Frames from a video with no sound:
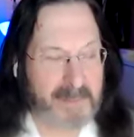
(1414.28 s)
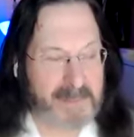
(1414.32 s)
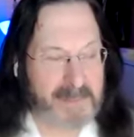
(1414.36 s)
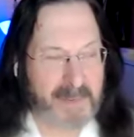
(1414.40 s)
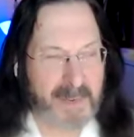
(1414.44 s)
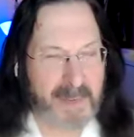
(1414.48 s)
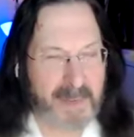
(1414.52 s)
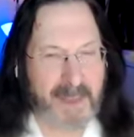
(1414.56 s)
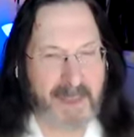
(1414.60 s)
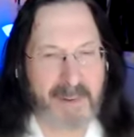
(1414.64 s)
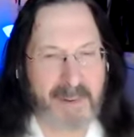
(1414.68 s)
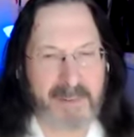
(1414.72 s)
This
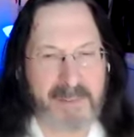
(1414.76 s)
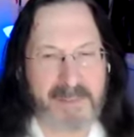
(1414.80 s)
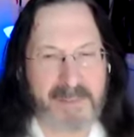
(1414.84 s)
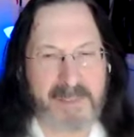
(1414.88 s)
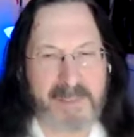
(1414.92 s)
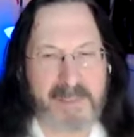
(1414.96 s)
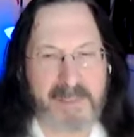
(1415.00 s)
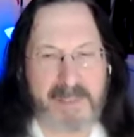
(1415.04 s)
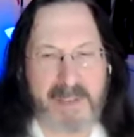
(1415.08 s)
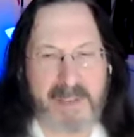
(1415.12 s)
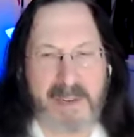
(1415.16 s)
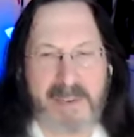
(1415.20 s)
again
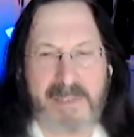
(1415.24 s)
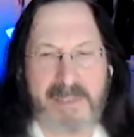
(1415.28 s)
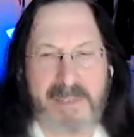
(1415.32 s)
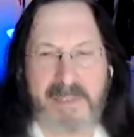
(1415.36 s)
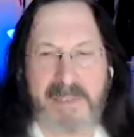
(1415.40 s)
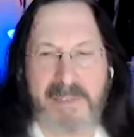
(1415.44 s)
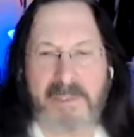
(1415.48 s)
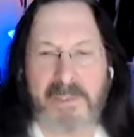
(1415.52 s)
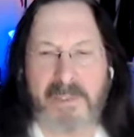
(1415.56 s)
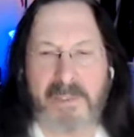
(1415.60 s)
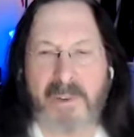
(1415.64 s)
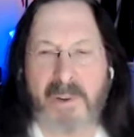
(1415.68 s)
is a Zen
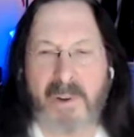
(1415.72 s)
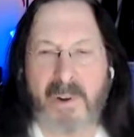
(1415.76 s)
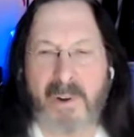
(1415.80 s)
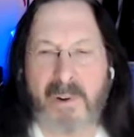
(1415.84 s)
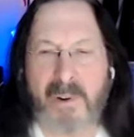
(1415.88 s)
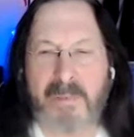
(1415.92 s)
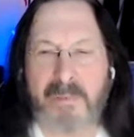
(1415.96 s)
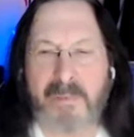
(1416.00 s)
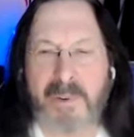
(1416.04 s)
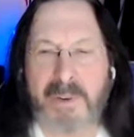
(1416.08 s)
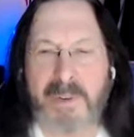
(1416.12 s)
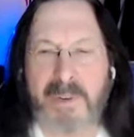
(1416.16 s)
teacher,
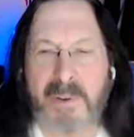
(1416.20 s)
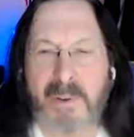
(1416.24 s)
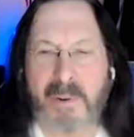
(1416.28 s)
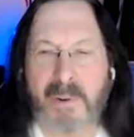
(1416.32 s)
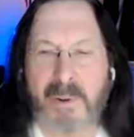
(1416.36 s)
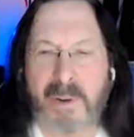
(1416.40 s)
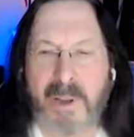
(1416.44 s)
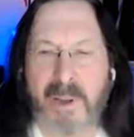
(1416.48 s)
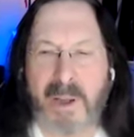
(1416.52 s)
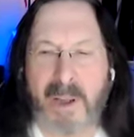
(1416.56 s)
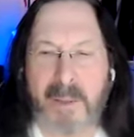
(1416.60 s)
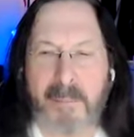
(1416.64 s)
Karlfried
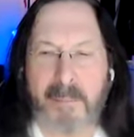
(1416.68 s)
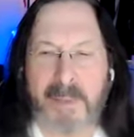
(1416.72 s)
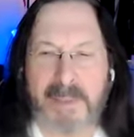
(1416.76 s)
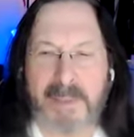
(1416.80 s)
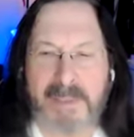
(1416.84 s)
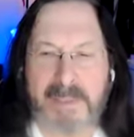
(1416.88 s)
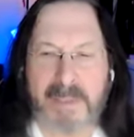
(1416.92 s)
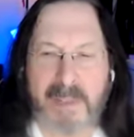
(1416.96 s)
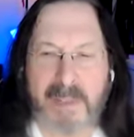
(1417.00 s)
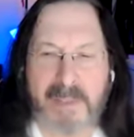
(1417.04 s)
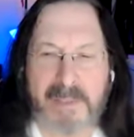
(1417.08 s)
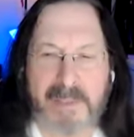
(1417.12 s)
Dürckheim. He
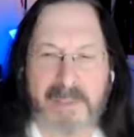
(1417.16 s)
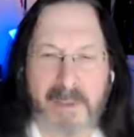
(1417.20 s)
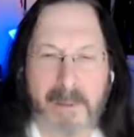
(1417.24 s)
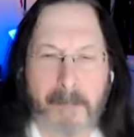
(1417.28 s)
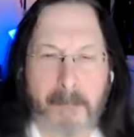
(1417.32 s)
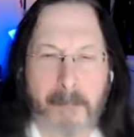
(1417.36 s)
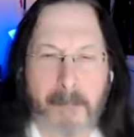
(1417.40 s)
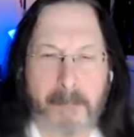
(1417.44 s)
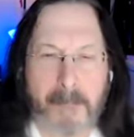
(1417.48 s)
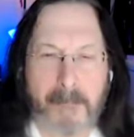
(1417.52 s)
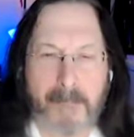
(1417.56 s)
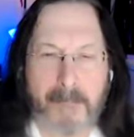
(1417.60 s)
says,
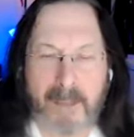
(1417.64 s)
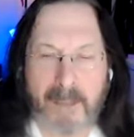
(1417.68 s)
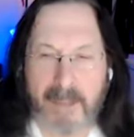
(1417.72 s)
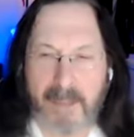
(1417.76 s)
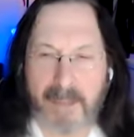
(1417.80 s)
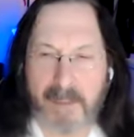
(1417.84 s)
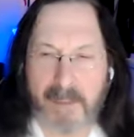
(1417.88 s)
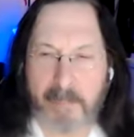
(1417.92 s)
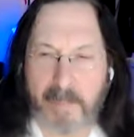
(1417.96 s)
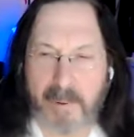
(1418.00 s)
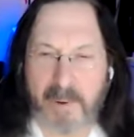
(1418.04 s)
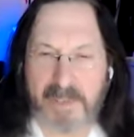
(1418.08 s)

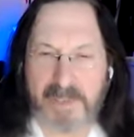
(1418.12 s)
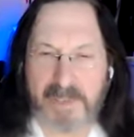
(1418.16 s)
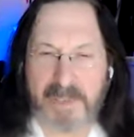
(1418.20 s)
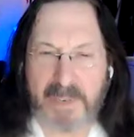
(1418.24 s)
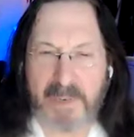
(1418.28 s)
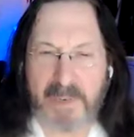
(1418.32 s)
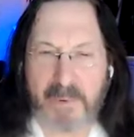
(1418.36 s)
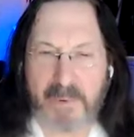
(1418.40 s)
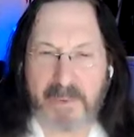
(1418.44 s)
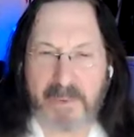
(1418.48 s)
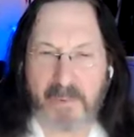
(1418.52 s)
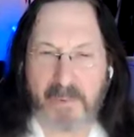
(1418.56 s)
the
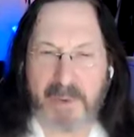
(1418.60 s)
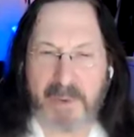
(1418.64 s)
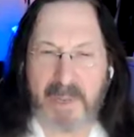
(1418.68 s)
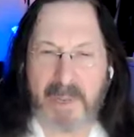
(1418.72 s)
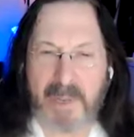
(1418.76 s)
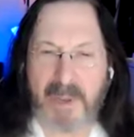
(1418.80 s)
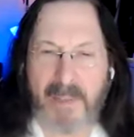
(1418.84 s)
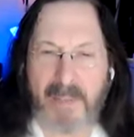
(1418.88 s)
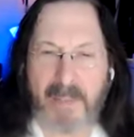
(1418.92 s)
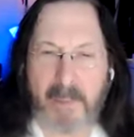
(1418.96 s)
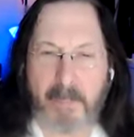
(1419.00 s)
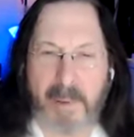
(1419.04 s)
person who is
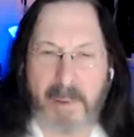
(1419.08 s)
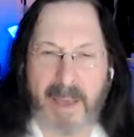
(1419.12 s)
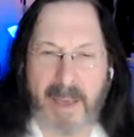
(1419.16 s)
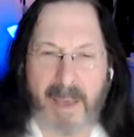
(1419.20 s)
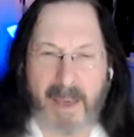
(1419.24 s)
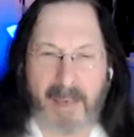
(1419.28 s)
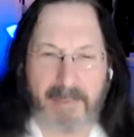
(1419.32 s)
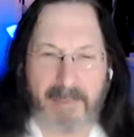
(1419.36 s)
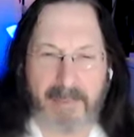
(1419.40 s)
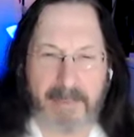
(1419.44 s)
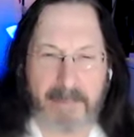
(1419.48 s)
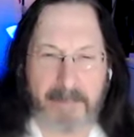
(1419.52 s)
really on the
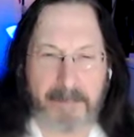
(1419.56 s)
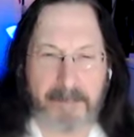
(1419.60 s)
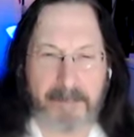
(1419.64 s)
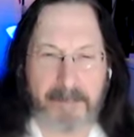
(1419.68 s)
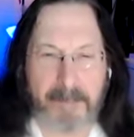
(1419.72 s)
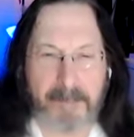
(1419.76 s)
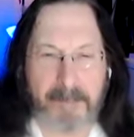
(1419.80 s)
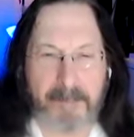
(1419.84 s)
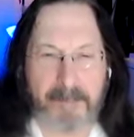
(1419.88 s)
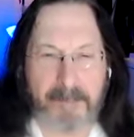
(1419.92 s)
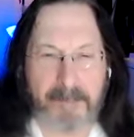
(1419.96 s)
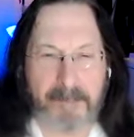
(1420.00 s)
path,
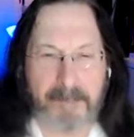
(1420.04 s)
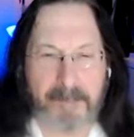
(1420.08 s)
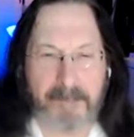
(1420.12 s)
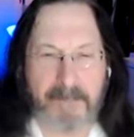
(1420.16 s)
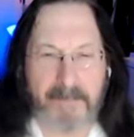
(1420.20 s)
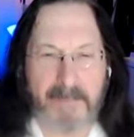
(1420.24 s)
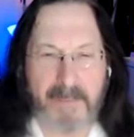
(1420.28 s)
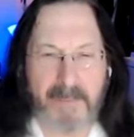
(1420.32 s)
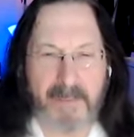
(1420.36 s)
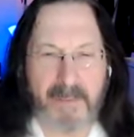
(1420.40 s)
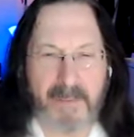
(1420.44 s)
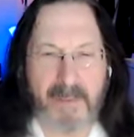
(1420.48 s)

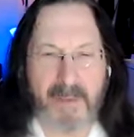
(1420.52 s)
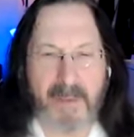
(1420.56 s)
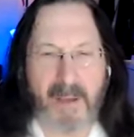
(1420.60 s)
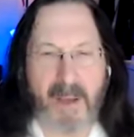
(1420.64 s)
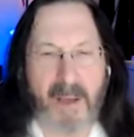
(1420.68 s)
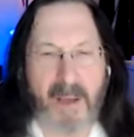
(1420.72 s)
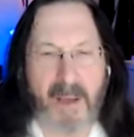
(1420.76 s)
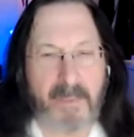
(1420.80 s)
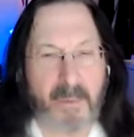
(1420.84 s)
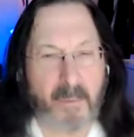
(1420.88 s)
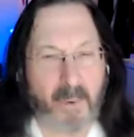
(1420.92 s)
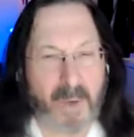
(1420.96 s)

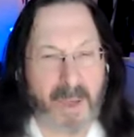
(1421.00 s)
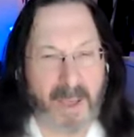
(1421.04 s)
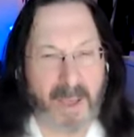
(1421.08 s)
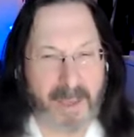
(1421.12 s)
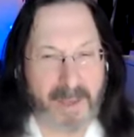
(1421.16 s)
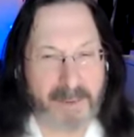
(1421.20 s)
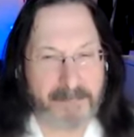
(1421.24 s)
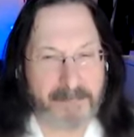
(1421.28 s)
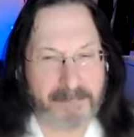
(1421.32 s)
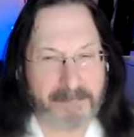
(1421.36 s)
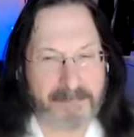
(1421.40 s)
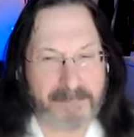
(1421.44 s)
on the
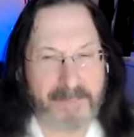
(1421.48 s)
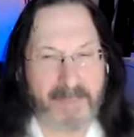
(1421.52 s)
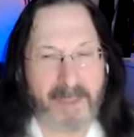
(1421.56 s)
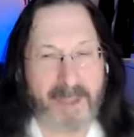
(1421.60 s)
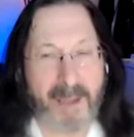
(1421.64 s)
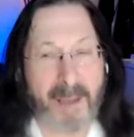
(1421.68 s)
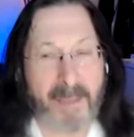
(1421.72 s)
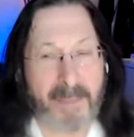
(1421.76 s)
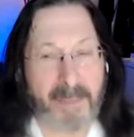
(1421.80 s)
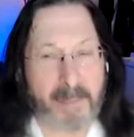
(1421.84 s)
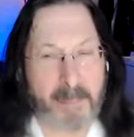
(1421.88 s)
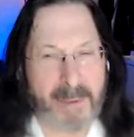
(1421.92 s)
way,
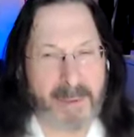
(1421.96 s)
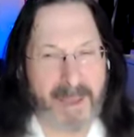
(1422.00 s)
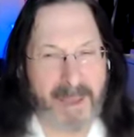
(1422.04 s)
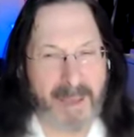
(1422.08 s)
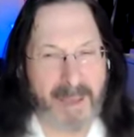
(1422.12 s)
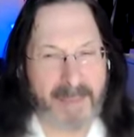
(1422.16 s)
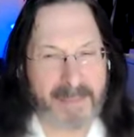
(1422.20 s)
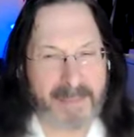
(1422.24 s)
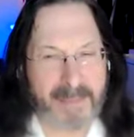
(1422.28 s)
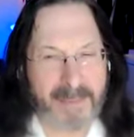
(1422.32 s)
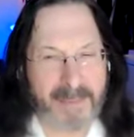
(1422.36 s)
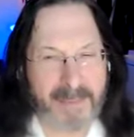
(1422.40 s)
on the
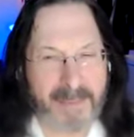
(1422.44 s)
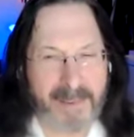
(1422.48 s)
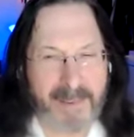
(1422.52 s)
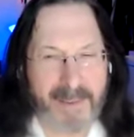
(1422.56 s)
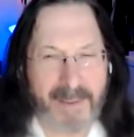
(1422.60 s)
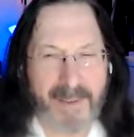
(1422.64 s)
path,